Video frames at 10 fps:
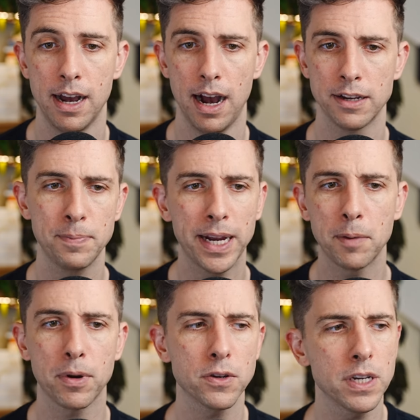Uh, speaking
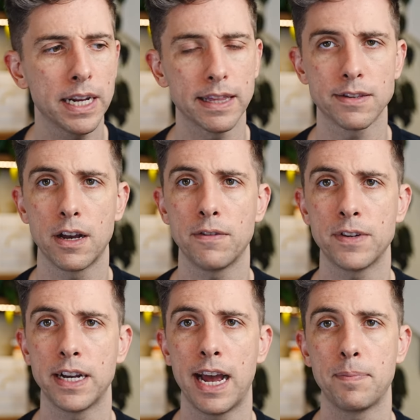personally, this
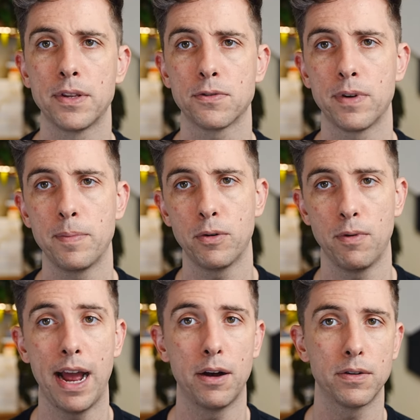often happens when I'm
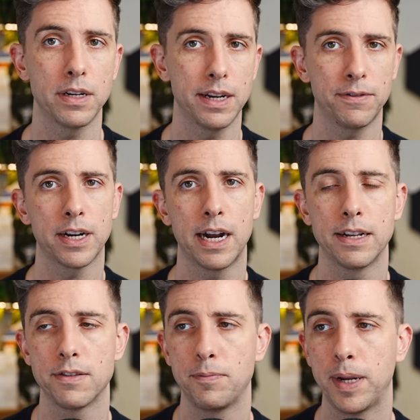around different
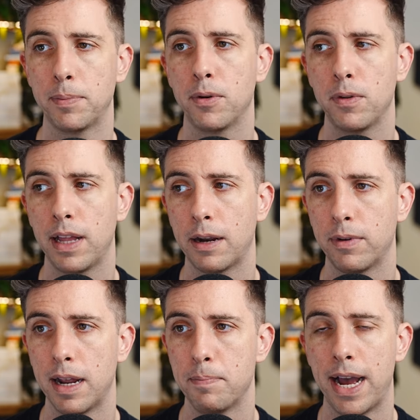kinds of people, like
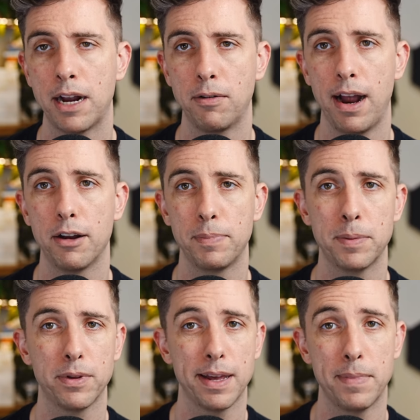when I'm back around
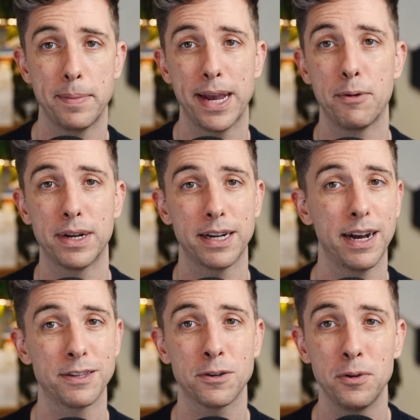people that maybe I went to
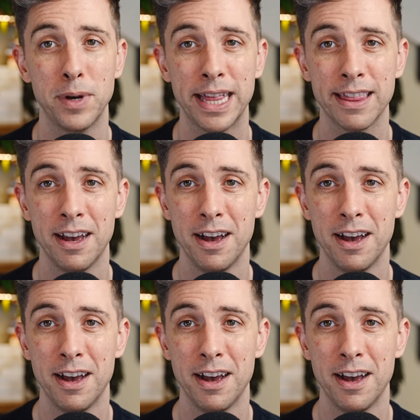high school with.